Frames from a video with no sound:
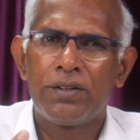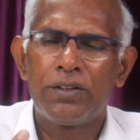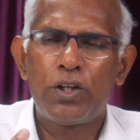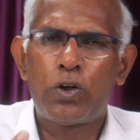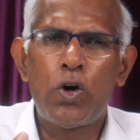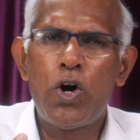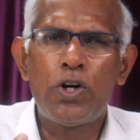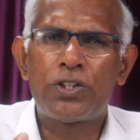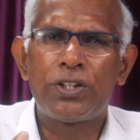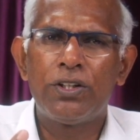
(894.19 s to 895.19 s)
The
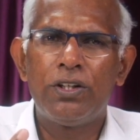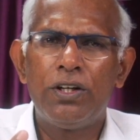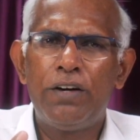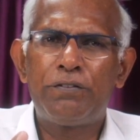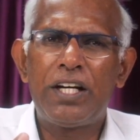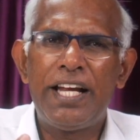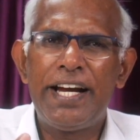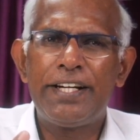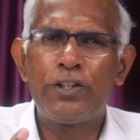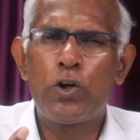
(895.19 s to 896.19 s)
court of the
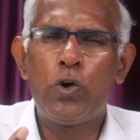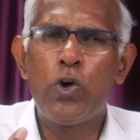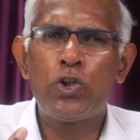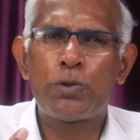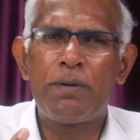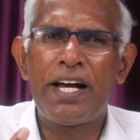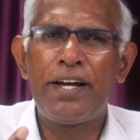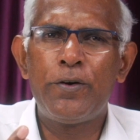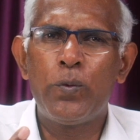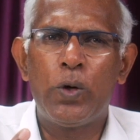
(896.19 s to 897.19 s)
land goes
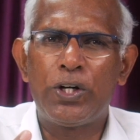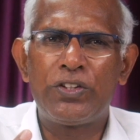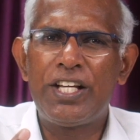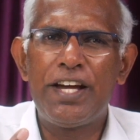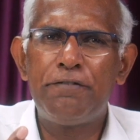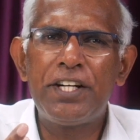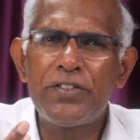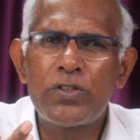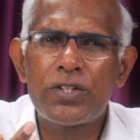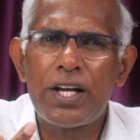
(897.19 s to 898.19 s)
by what the
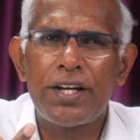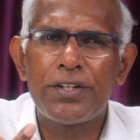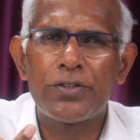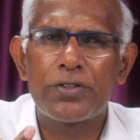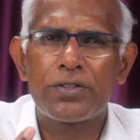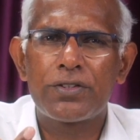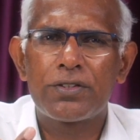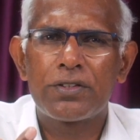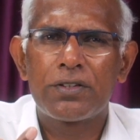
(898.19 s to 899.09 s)
evidence says.